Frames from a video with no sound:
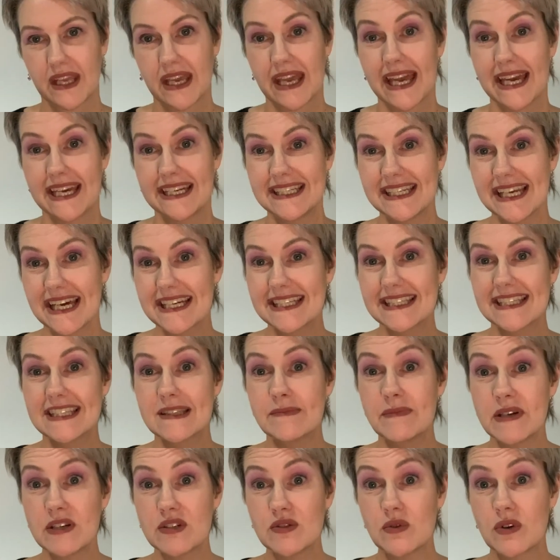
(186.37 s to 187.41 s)
It takes a
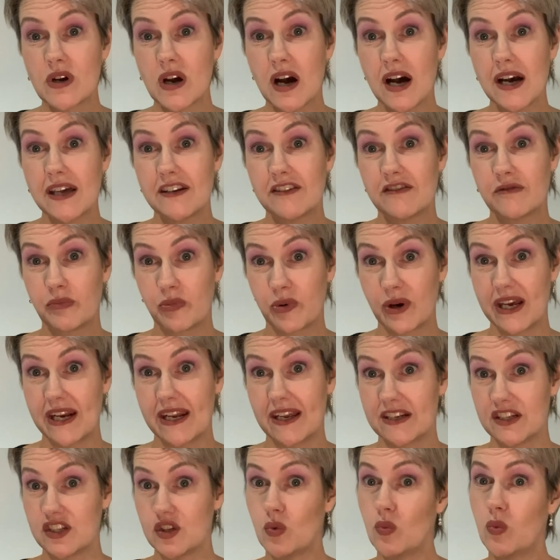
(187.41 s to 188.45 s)
special kind of breeder
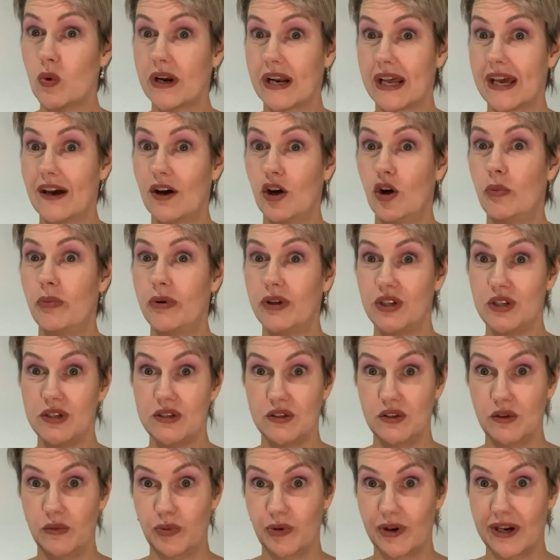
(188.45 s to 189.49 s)
to want to help a
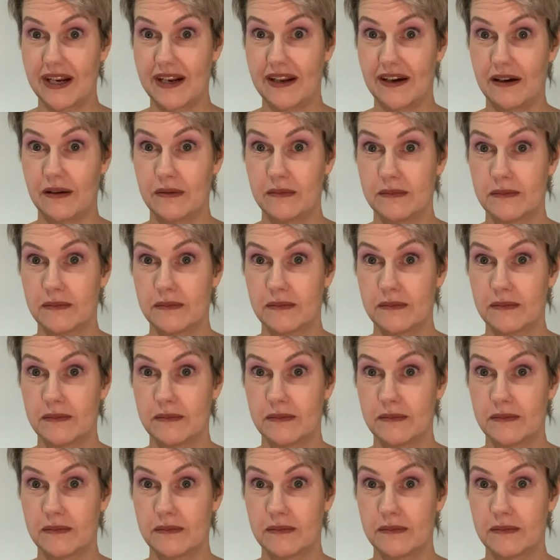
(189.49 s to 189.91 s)
new breeder.